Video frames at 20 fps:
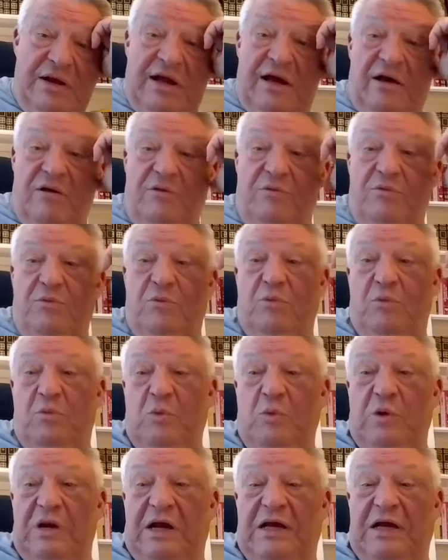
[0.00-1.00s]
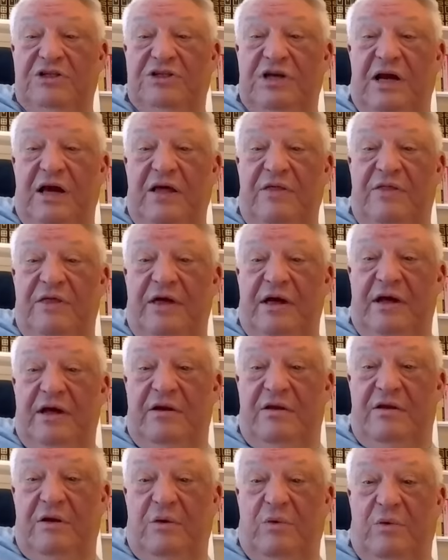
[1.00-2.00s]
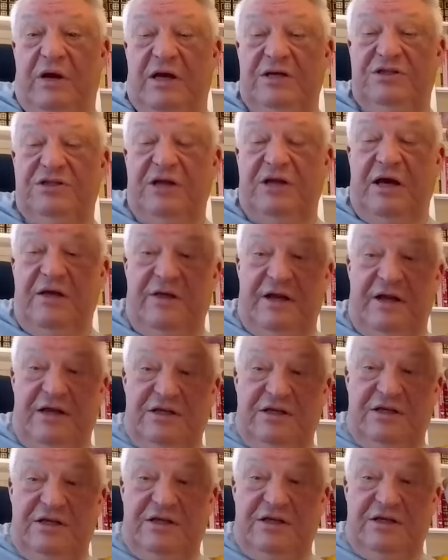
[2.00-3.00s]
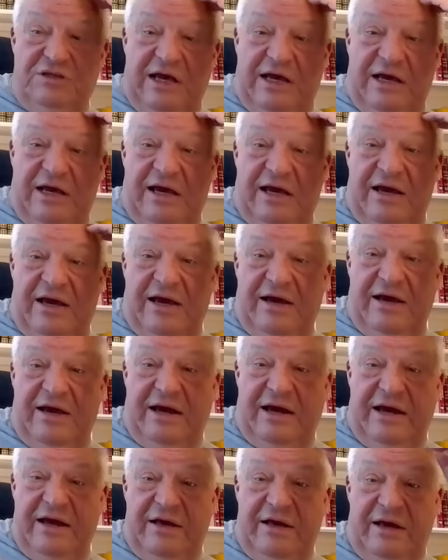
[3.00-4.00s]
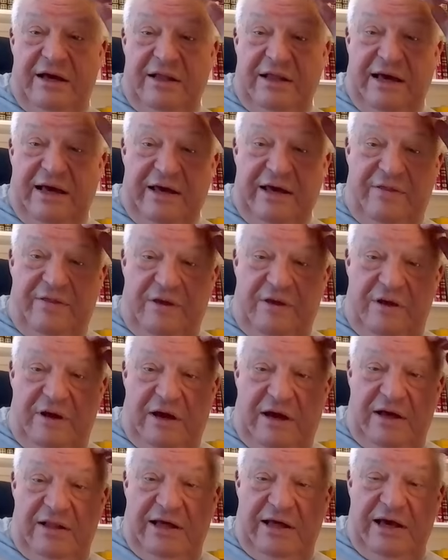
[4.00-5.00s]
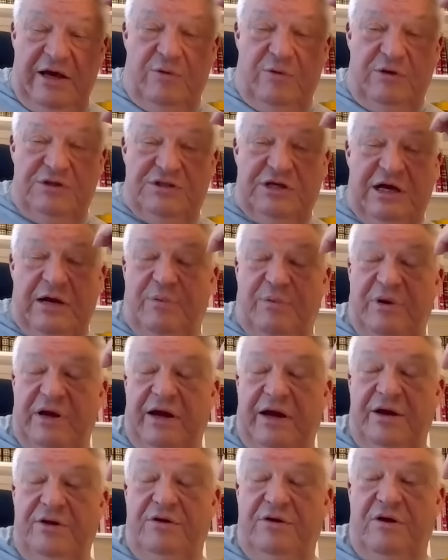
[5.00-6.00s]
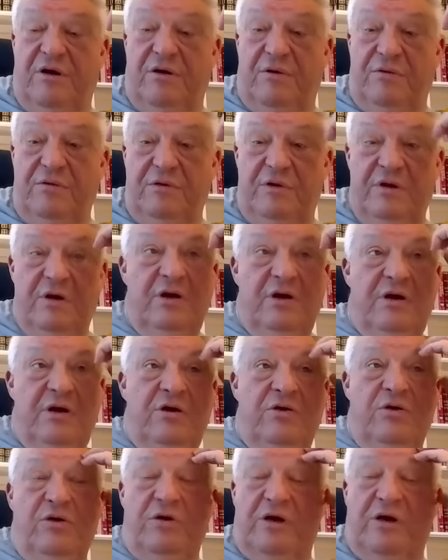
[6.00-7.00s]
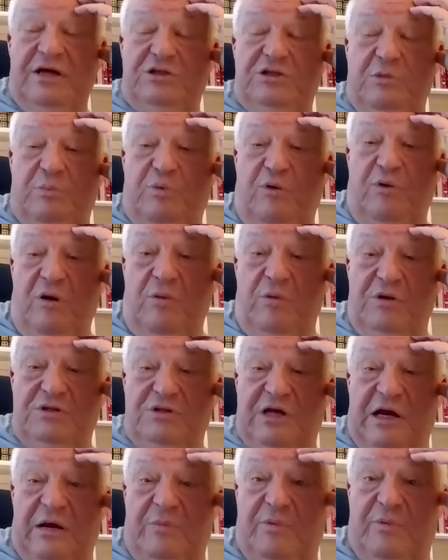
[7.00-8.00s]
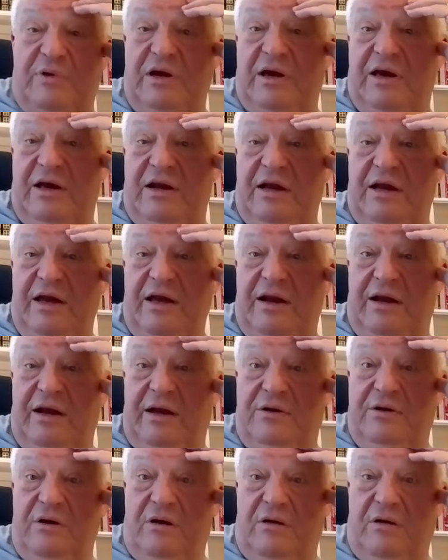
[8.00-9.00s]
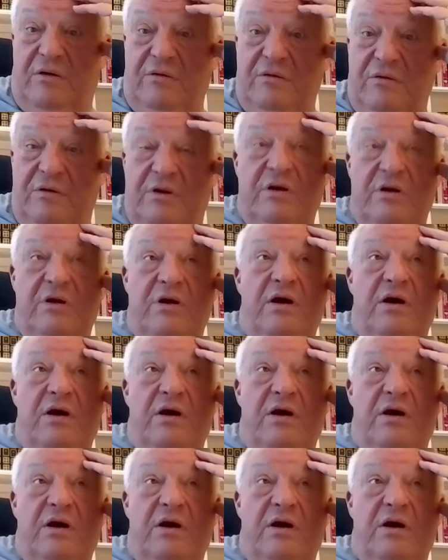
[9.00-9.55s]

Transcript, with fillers: Now, when I say that, it sounds like I like what's happening. I don't, but I support what's happening, and again, I don't.